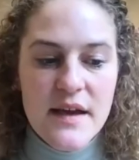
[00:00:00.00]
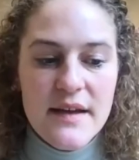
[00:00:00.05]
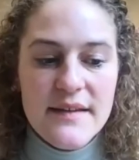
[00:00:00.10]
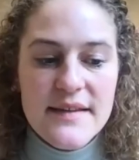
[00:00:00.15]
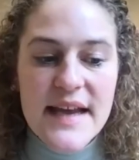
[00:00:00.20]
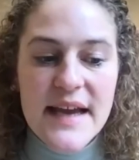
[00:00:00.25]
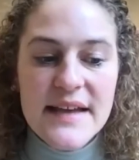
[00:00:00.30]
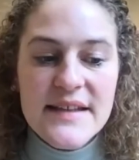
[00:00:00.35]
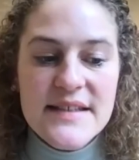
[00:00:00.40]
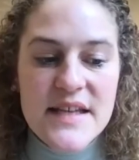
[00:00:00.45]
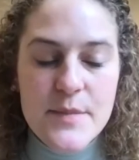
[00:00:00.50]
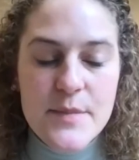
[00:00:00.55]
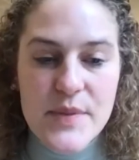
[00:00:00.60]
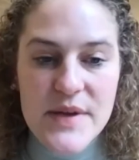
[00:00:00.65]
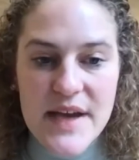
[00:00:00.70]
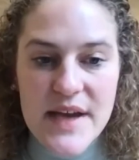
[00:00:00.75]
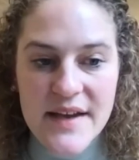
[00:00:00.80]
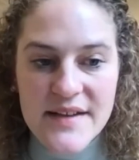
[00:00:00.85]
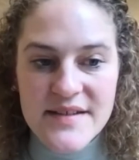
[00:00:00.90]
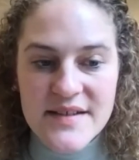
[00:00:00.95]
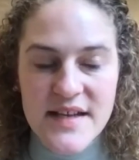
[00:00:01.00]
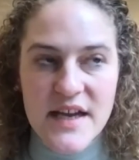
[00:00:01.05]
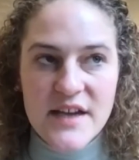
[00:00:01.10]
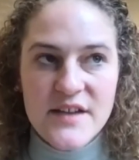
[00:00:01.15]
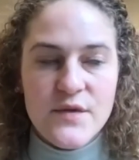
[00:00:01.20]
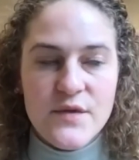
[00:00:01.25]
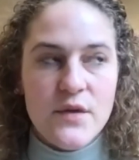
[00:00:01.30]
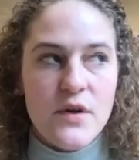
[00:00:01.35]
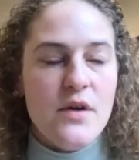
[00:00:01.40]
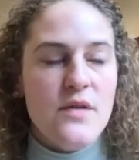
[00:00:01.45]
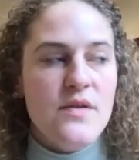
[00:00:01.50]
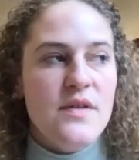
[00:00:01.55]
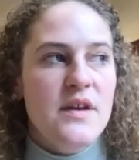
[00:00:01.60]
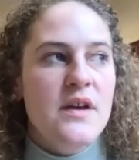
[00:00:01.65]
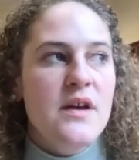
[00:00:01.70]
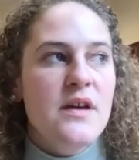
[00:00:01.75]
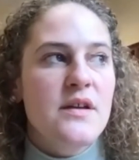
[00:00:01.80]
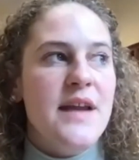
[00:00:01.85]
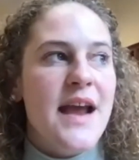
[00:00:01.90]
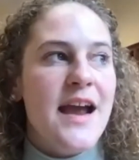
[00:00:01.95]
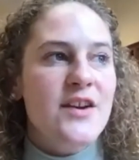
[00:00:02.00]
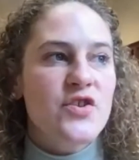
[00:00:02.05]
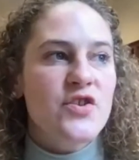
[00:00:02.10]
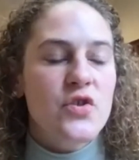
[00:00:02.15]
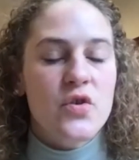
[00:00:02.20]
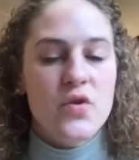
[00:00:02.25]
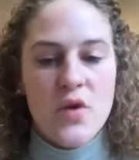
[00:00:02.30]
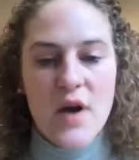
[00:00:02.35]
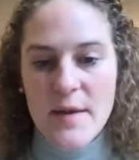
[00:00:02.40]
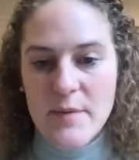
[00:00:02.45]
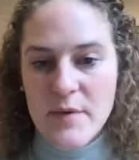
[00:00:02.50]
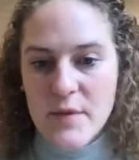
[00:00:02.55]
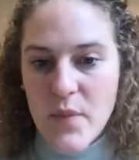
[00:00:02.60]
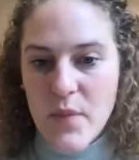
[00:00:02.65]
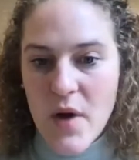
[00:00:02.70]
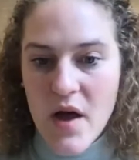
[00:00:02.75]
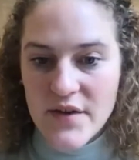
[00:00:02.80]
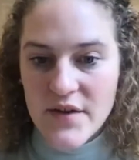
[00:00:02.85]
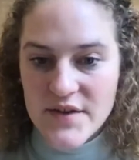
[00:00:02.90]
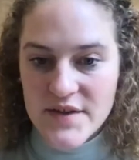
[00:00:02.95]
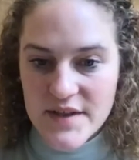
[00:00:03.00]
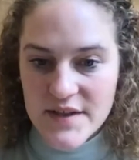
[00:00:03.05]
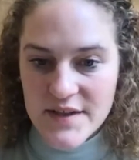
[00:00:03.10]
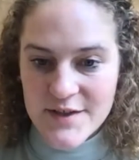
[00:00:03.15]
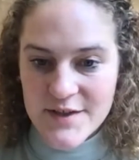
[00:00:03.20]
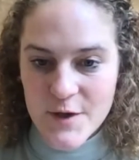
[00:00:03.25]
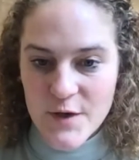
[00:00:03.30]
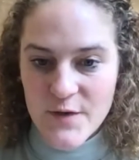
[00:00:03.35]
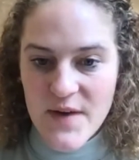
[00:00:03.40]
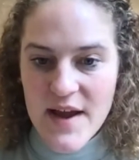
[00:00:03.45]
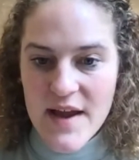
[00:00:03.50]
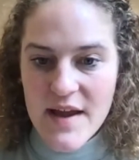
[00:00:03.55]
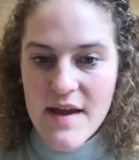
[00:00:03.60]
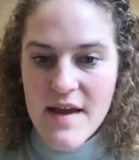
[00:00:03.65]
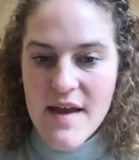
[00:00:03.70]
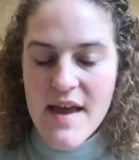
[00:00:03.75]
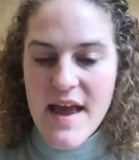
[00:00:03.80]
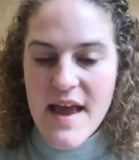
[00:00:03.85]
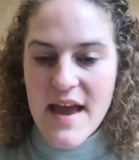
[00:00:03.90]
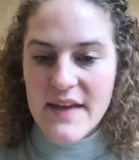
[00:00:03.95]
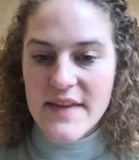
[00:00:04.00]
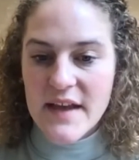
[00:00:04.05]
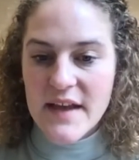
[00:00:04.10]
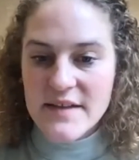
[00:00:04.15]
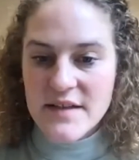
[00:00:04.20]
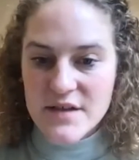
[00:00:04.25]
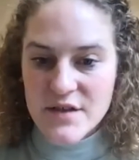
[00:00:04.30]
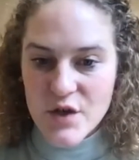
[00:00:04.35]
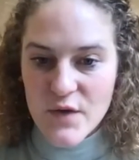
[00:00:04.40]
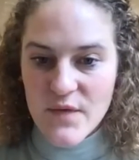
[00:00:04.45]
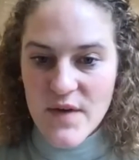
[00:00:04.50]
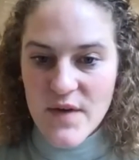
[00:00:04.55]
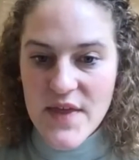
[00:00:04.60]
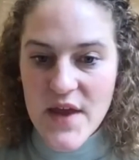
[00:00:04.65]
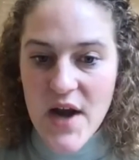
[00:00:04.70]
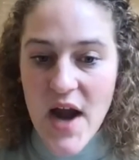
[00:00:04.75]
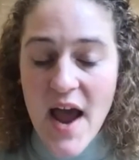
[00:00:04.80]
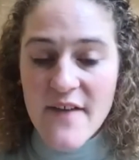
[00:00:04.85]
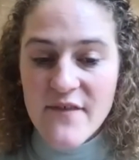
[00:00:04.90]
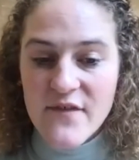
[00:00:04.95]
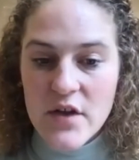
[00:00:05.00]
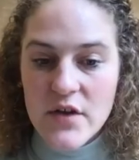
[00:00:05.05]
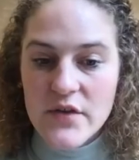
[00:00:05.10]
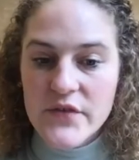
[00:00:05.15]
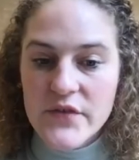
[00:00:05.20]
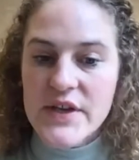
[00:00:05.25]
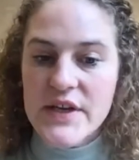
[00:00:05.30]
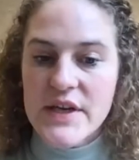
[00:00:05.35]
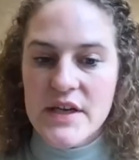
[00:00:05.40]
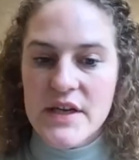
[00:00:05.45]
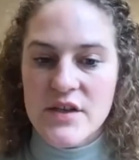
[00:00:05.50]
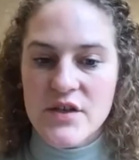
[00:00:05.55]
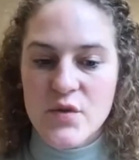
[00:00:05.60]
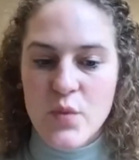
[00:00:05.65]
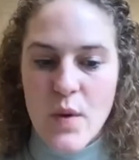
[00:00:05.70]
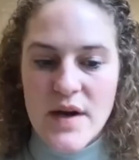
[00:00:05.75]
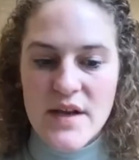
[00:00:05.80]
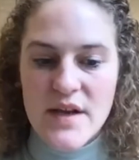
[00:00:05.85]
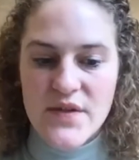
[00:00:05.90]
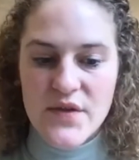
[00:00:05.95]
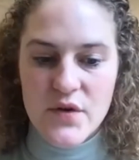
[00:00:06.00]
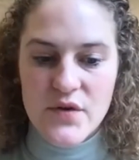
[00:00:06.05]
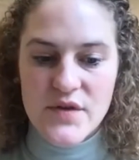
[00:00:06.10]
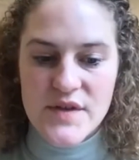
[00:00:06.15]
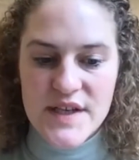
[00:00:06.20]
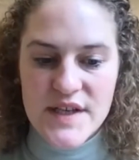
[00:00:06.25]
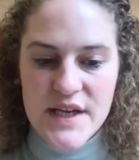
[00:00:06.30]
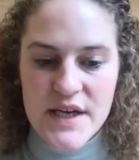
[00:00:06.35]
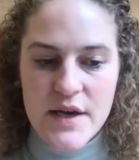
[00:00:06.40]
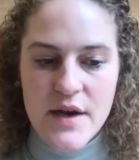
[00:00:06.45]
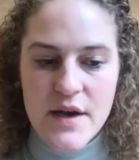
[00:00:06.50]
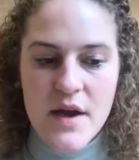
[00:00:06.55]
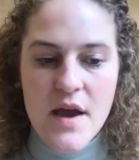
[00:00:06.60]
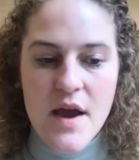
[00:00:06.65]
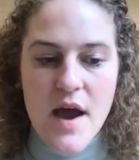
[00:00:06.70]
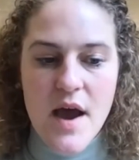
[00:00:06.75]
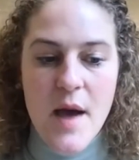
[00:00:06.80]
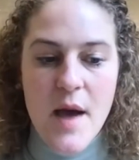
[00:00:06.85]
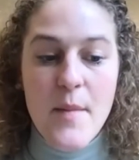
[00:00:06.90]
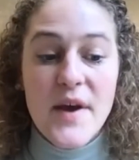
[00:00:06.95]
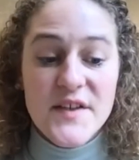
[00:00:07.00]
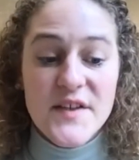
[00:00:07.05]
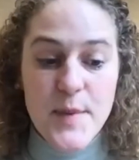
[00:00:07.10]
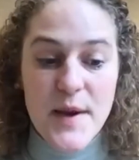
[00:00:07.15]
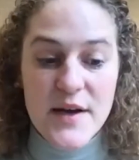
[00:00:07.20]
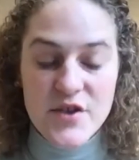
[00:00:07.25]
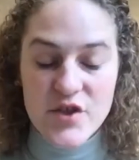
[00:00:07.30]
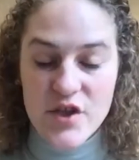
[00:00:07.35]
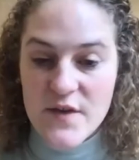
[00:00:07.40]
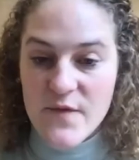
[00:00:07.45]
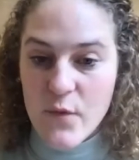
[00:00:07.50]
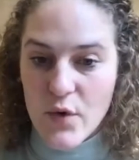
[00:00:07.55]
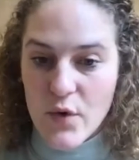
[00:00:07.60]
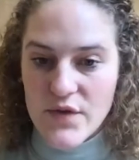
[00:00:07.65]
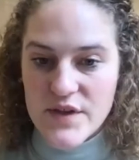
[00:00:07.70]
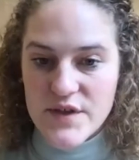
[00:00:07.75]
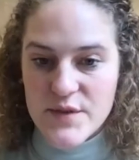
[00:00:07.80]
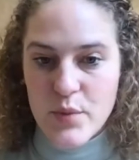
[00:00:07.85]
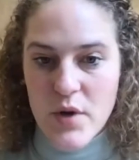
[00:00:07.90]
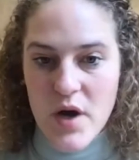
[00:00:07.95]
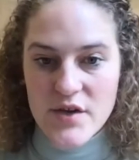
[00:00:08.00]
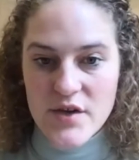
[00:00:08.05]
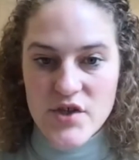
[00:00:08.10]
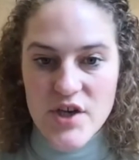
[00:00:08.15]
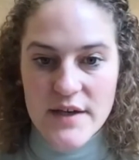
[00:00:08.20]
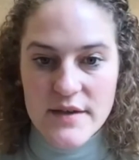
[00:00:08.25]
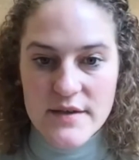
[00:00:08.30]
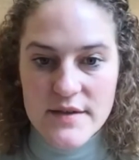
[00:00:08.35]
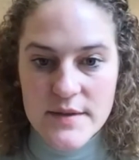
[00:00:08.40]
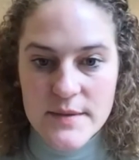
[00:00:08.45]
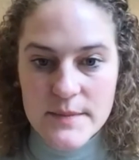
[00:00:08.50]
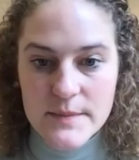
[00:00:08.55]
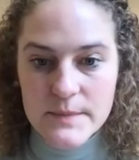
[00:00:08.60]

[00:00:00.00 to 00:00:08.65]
The NCPS stands for the National Crime and Politics Survey, and that's a survey that I fielded in 2013, especially for this project.